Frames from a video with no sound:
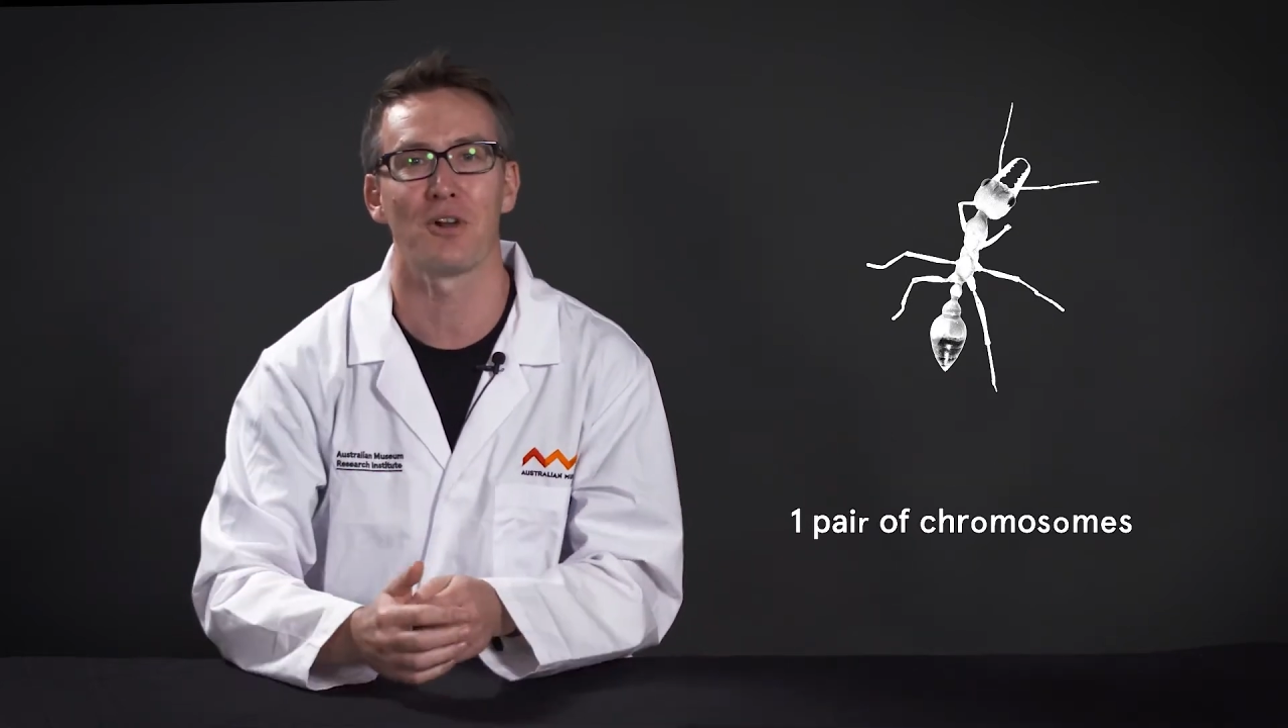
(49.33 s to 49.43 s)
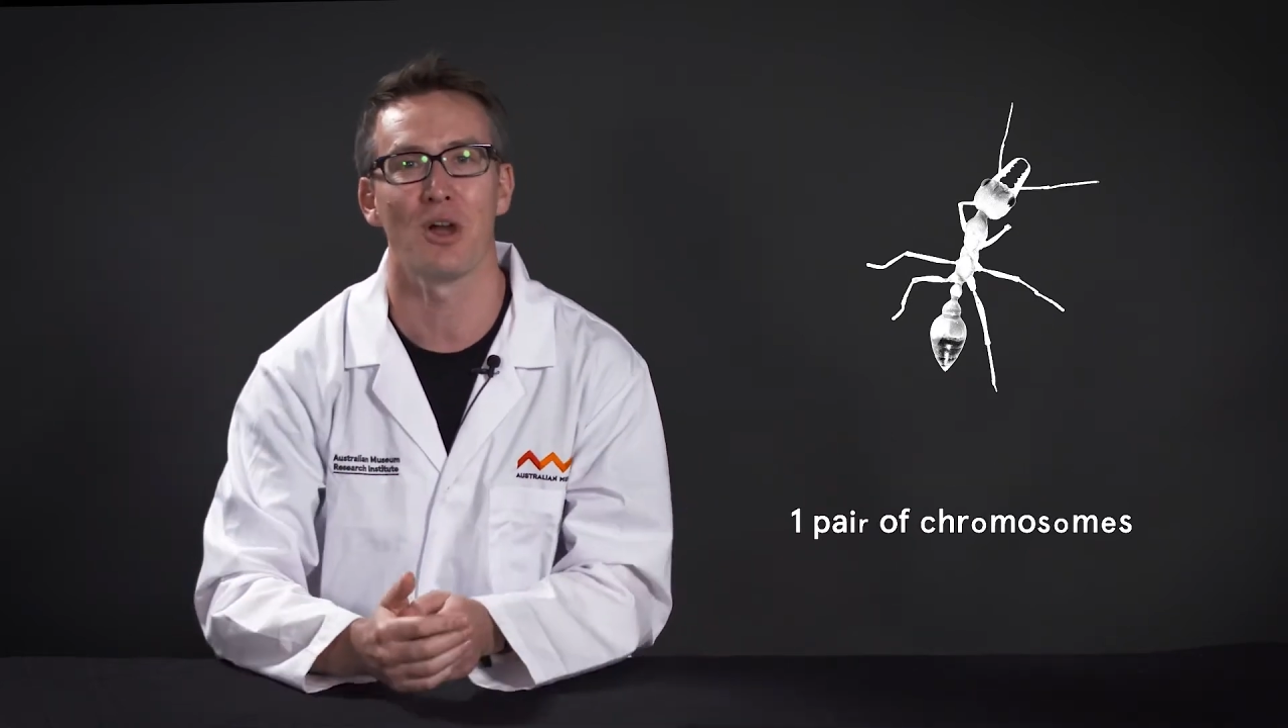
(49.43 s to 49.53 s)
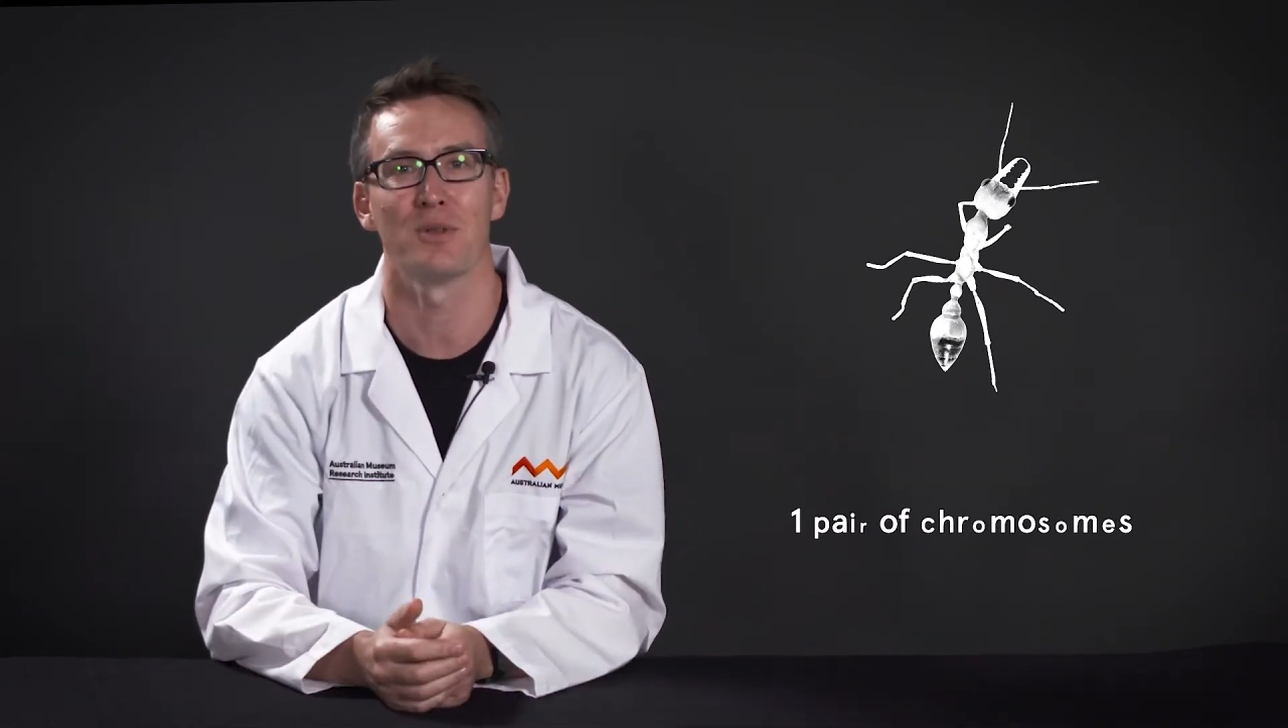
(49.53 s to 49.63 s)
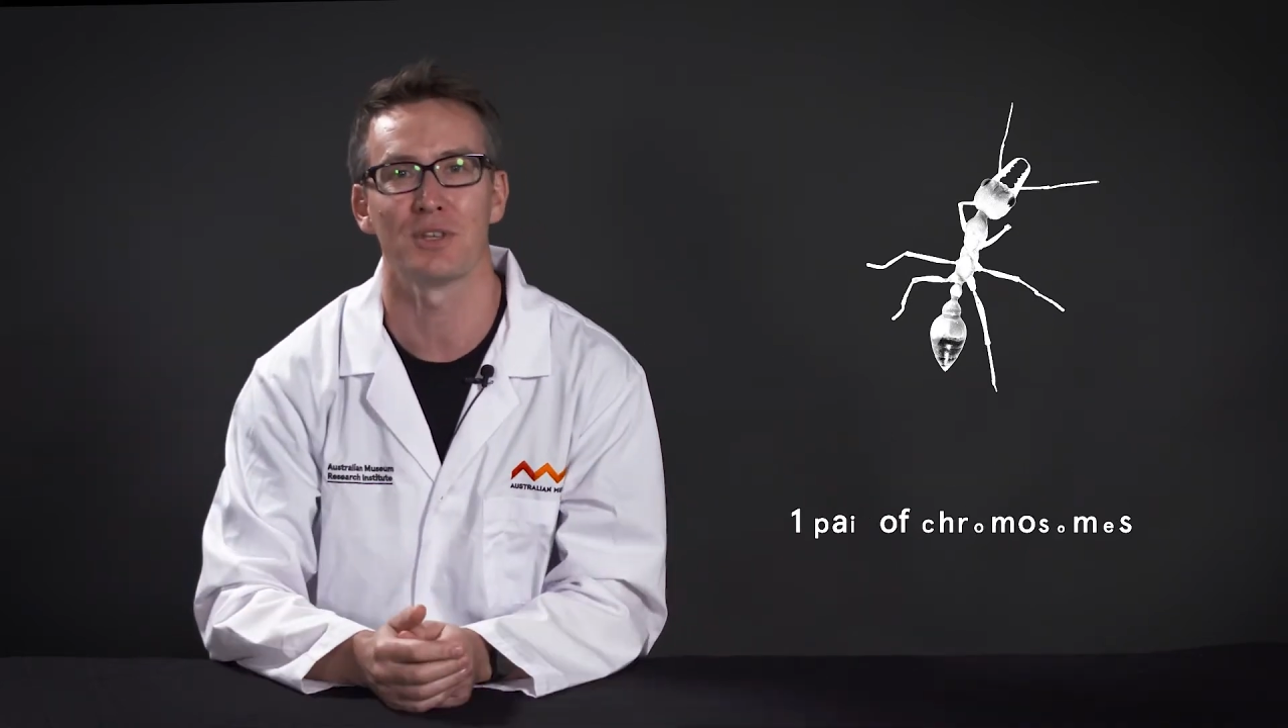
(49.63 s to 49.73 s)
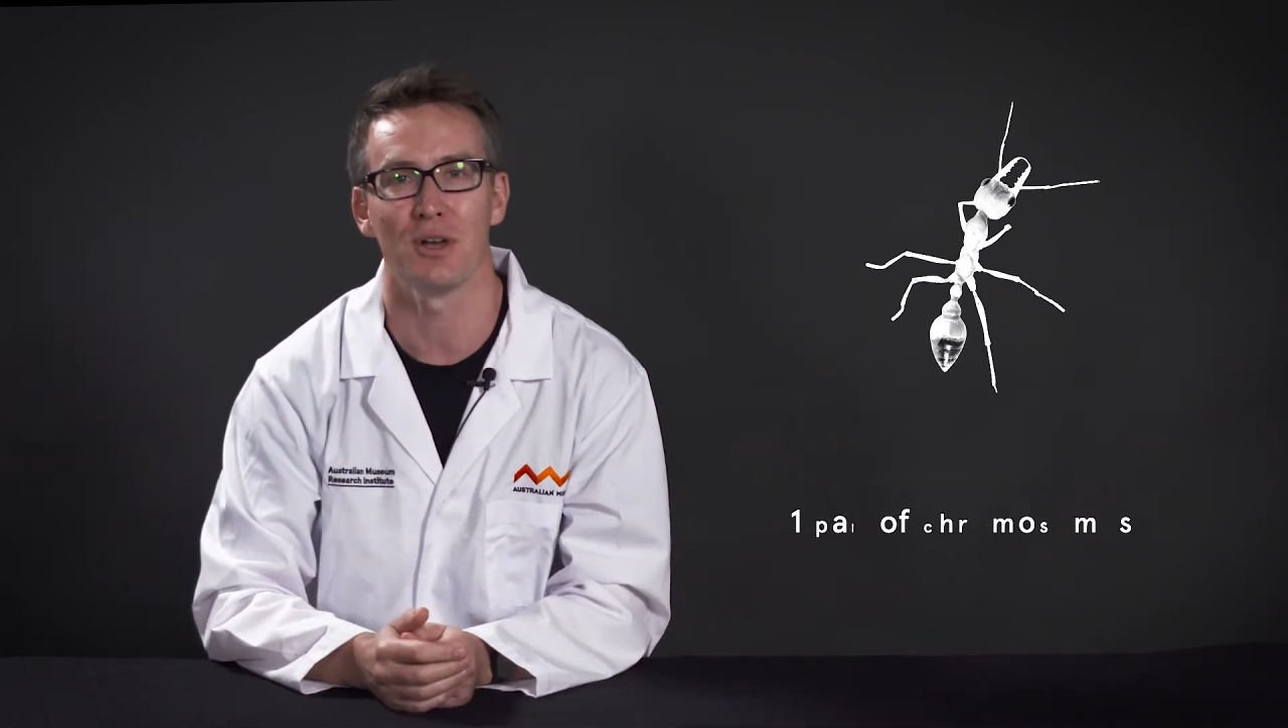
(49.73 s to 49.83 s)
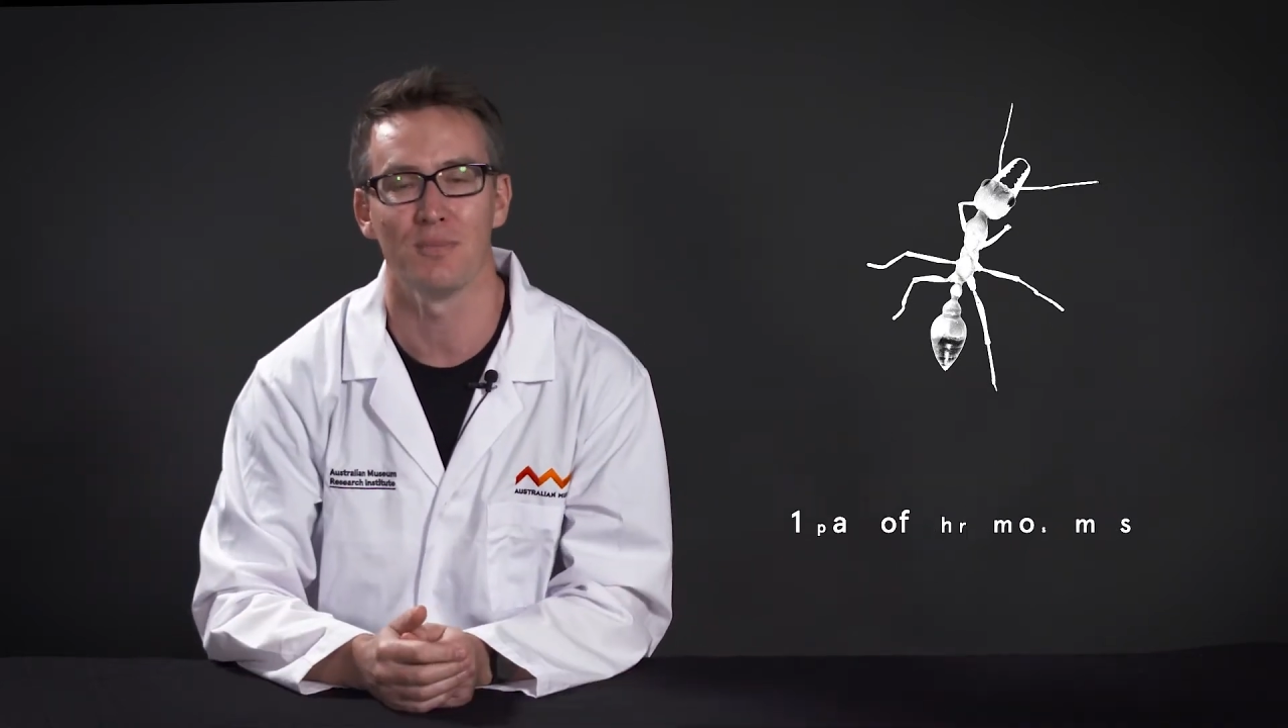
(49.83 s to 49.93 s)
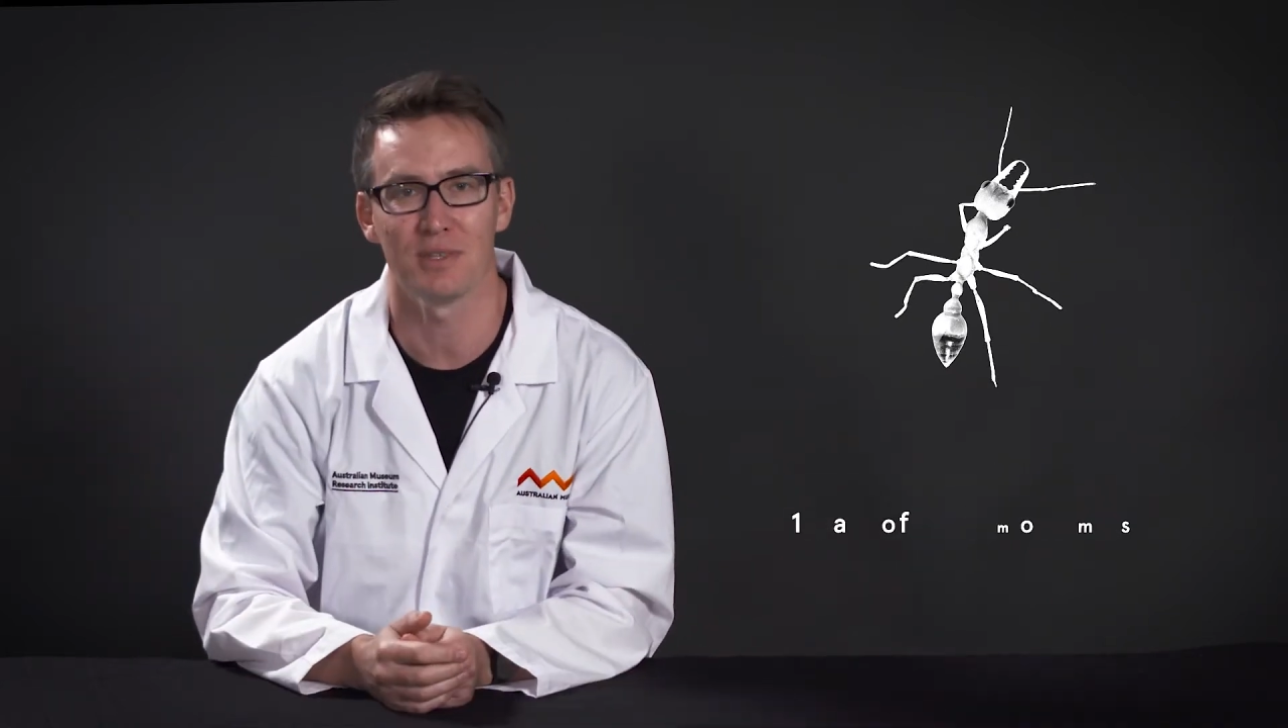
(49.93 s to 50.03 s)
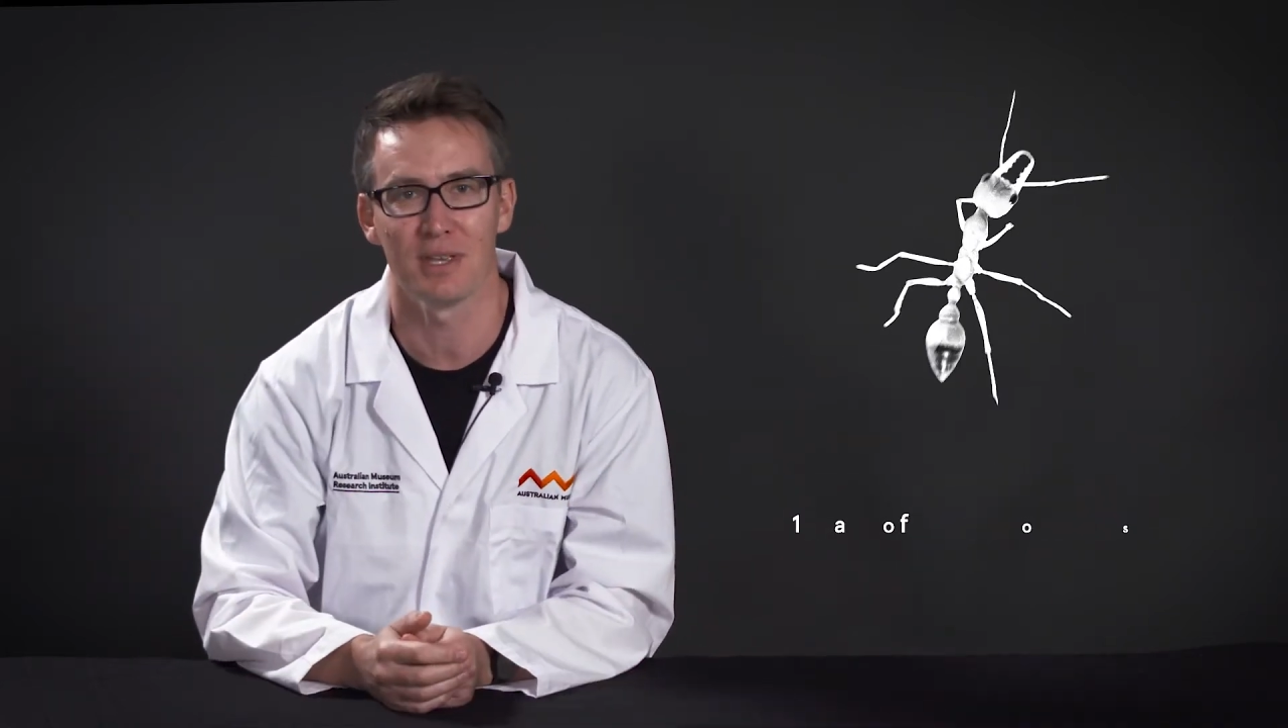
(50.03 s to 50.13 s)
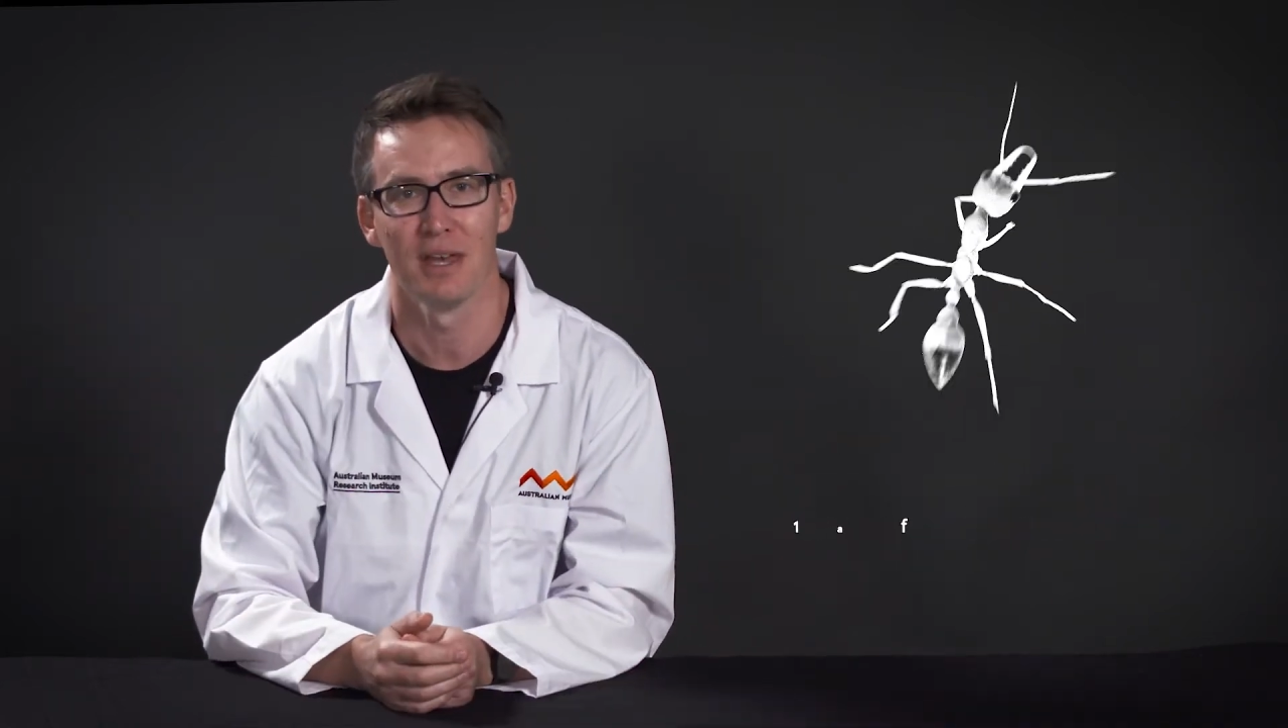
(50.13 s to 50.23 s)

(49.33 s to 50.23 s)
chromosomes.